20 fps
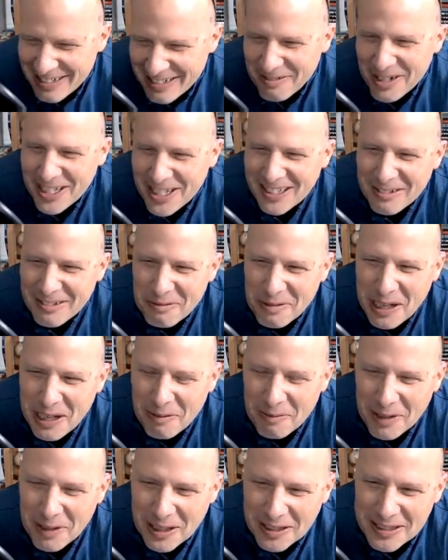So
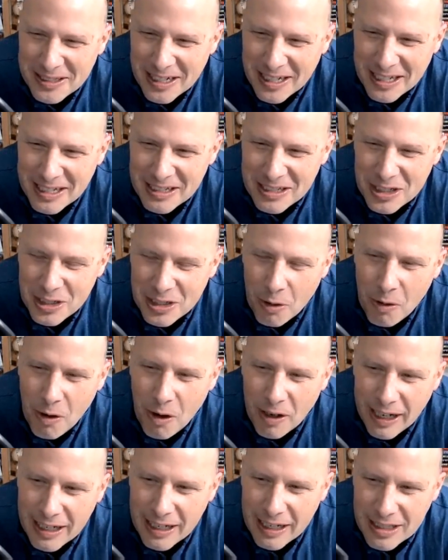well done.
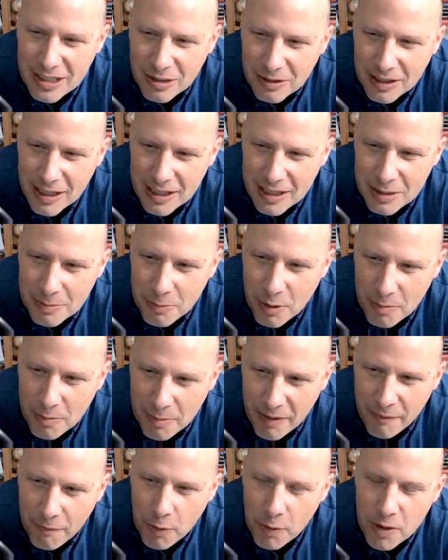So, okay. So let's
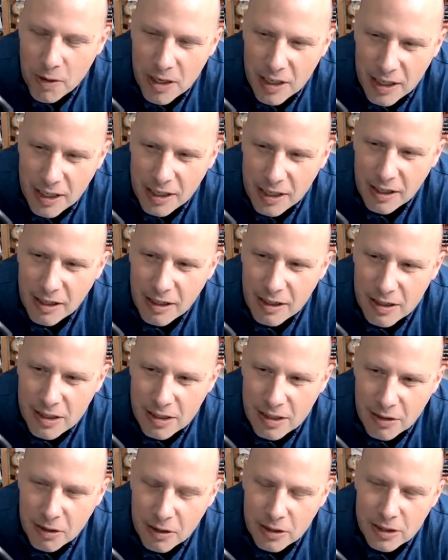move me forward
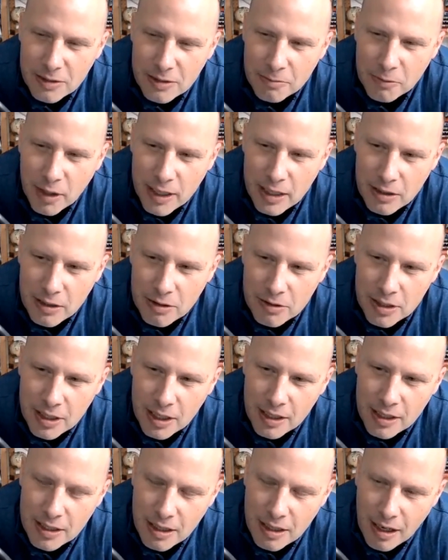here. So some great news
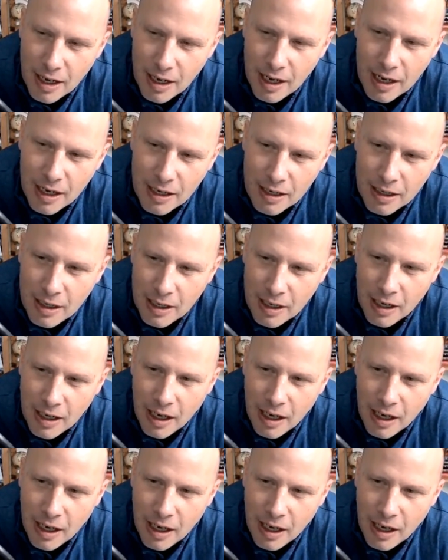hitting today.